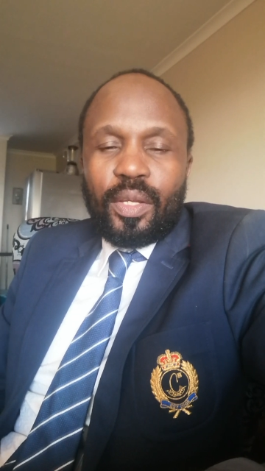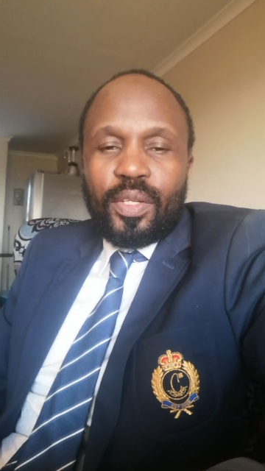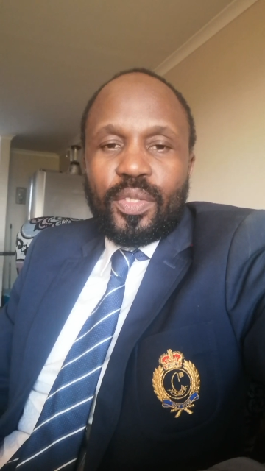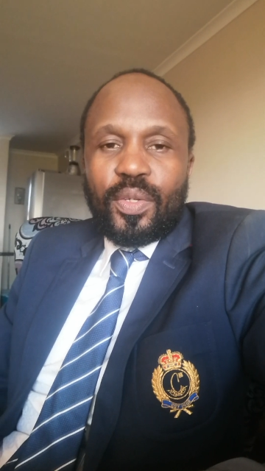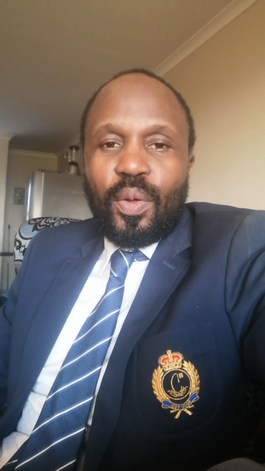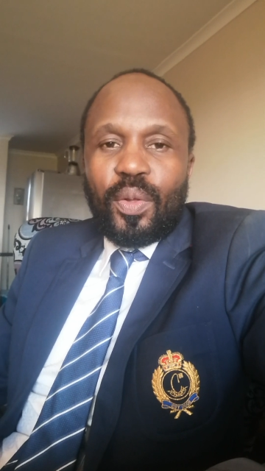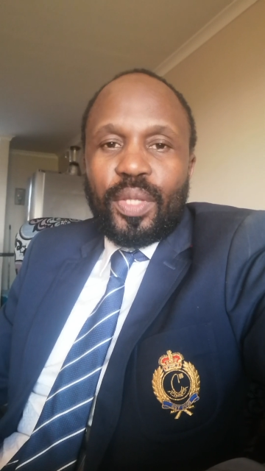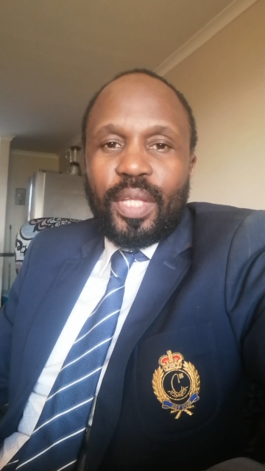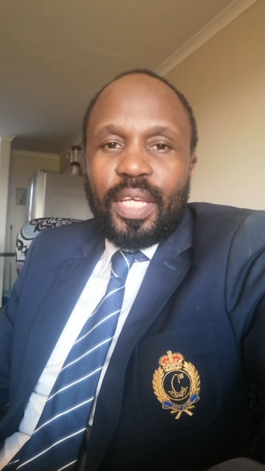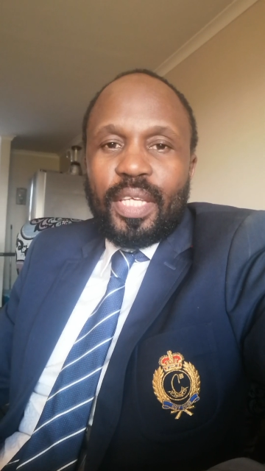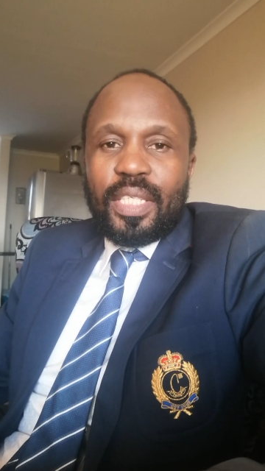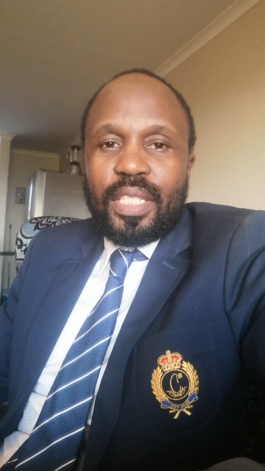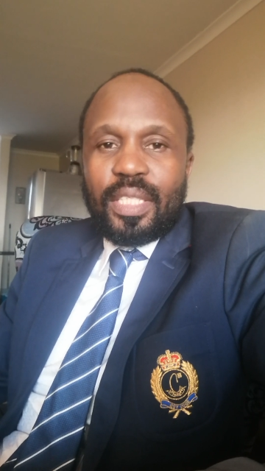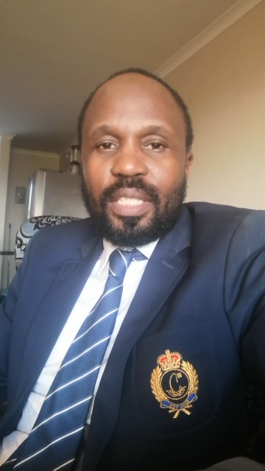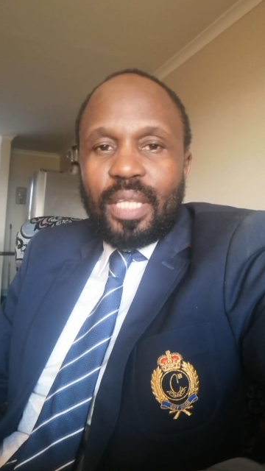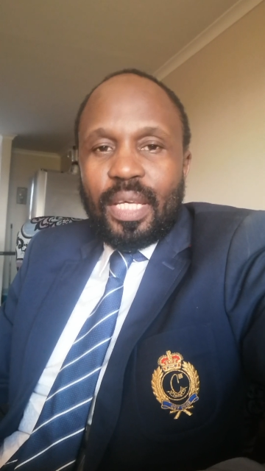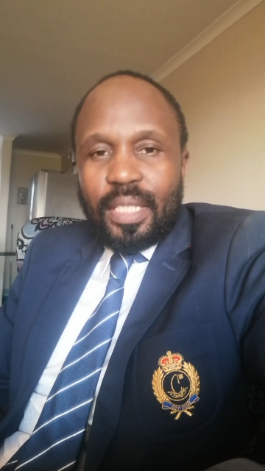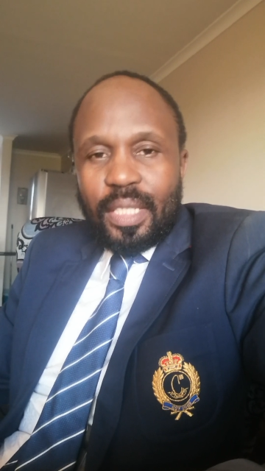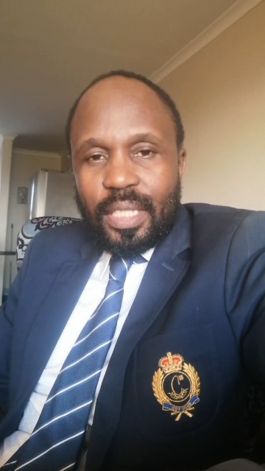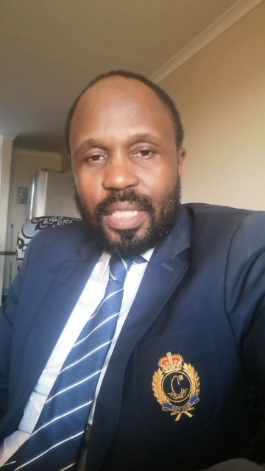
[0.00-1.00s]
So there is
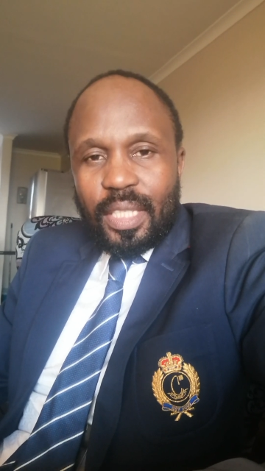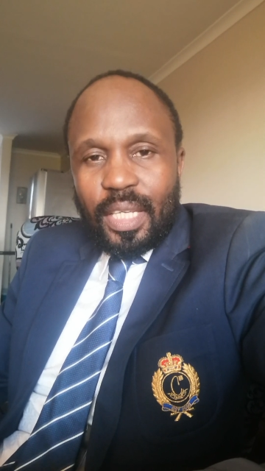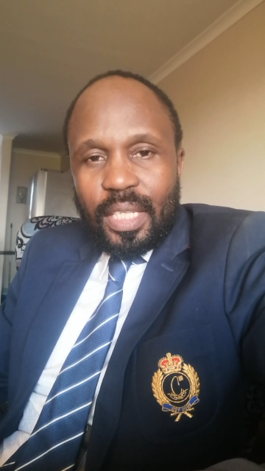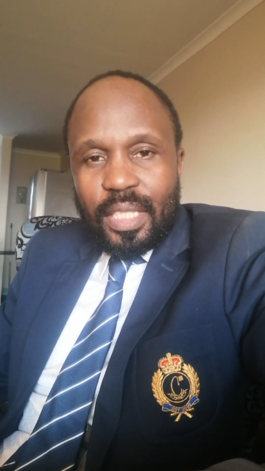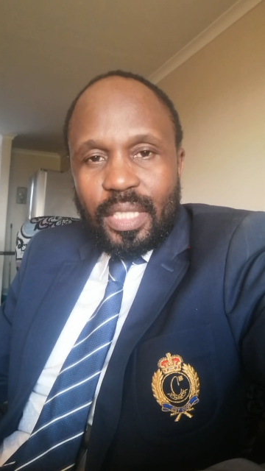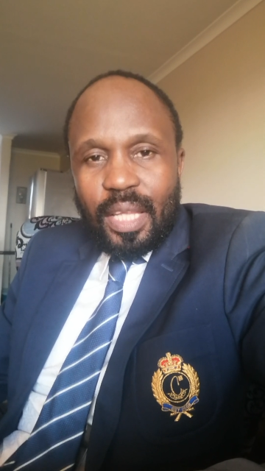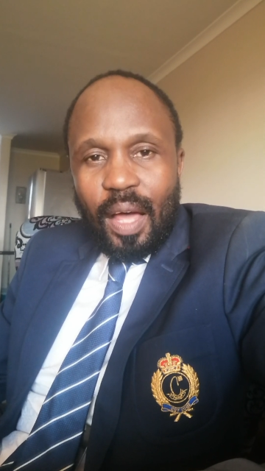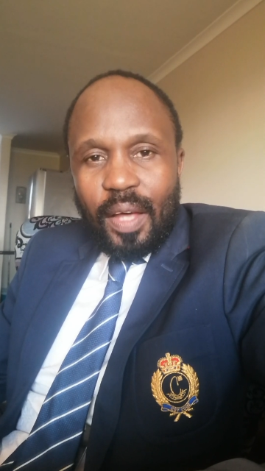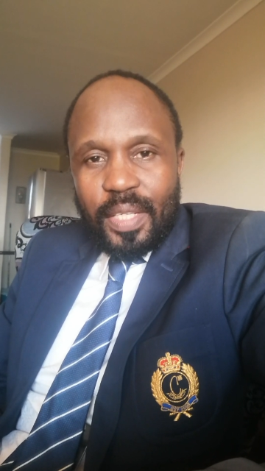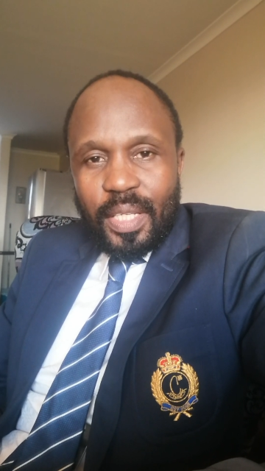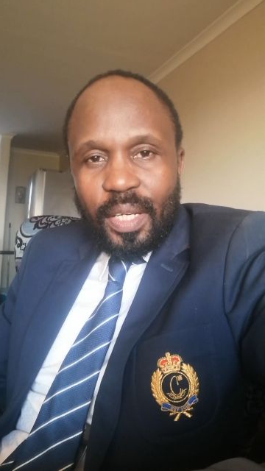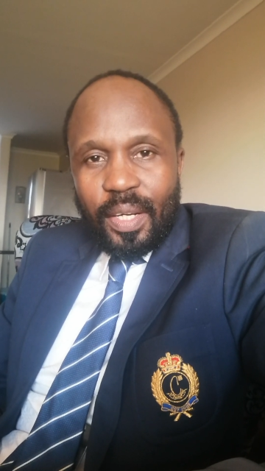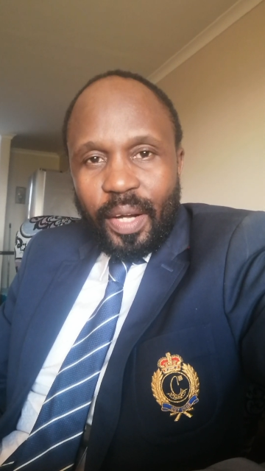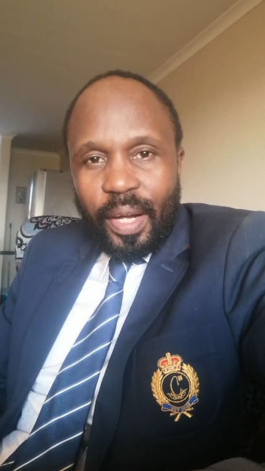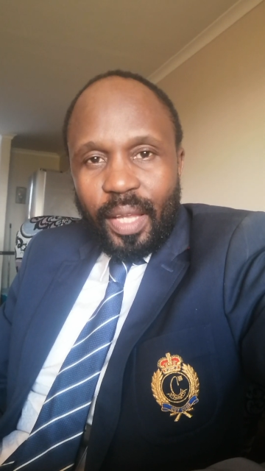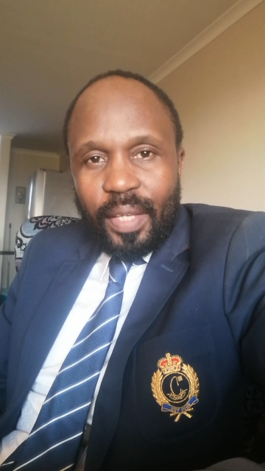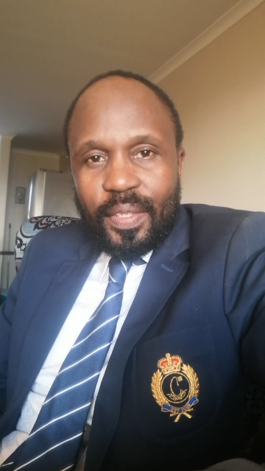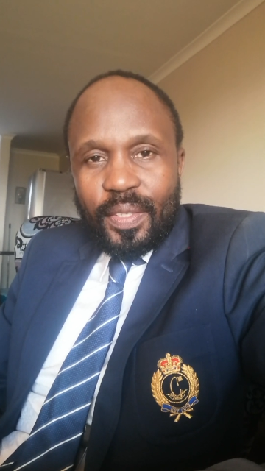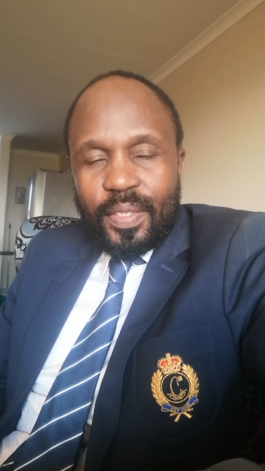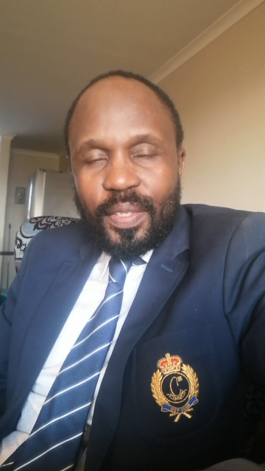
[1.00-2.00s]
36,000
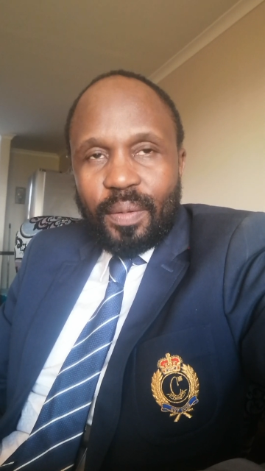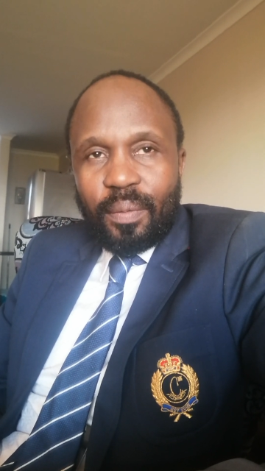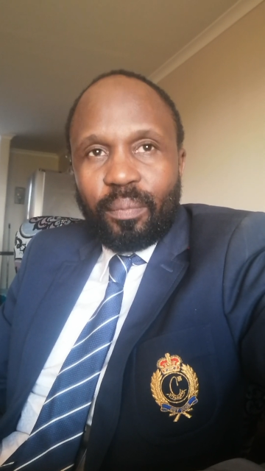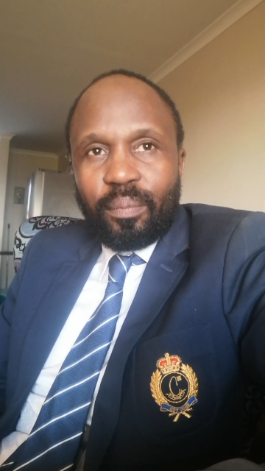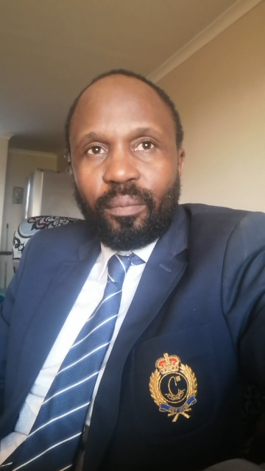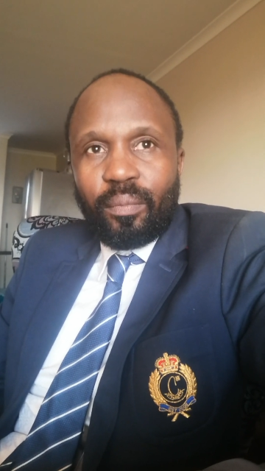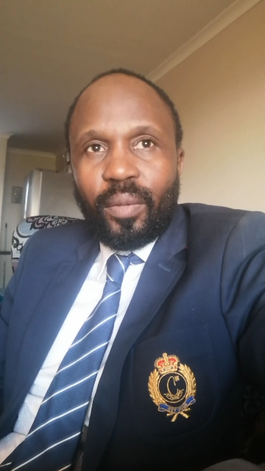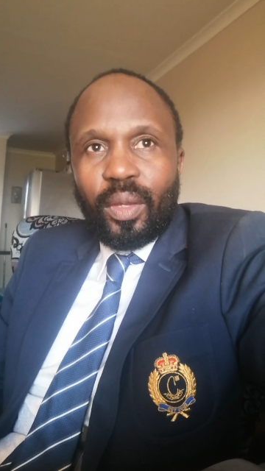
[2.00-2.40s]
rands